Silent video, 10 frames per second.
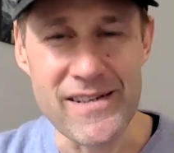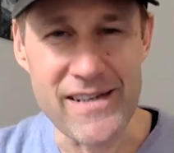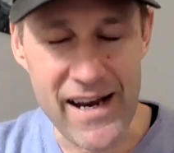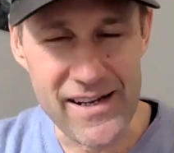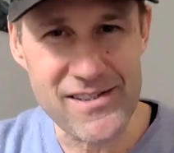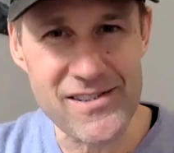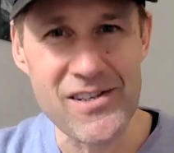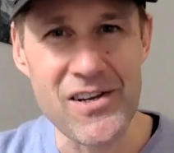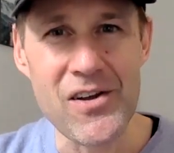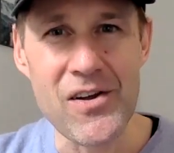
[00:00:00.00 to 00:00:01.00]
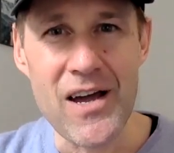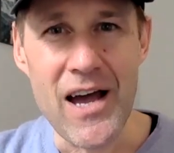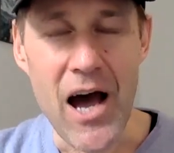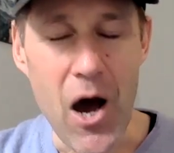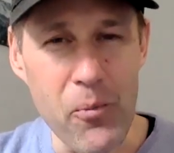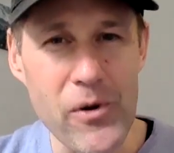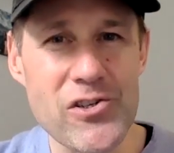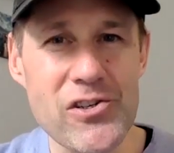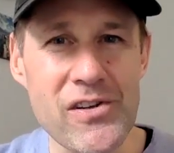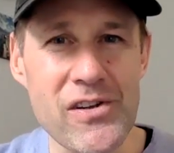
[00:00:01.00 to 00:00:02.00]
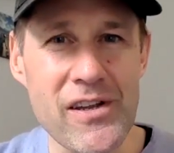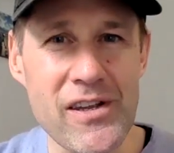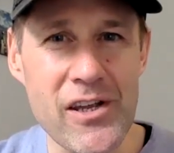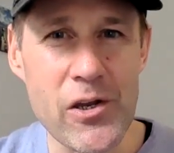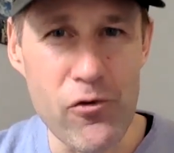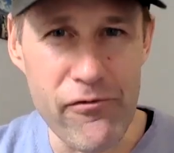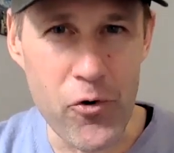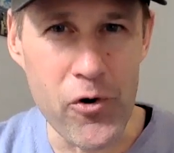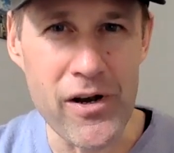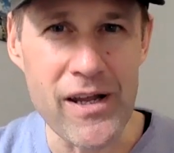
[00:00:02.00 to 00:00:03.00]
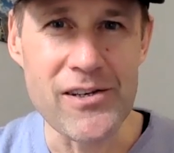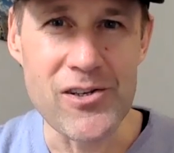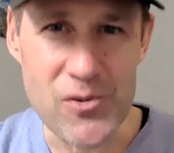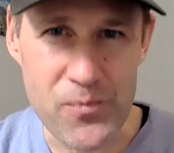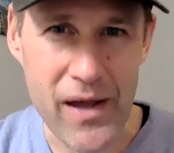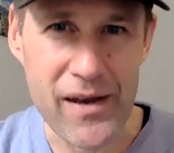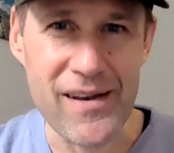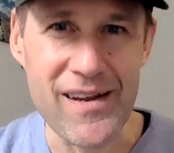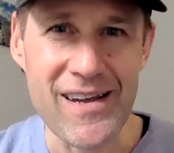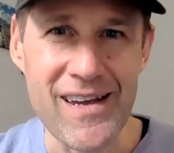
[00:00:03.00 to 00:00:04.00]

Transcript: Dennis, how much can you afford to spend?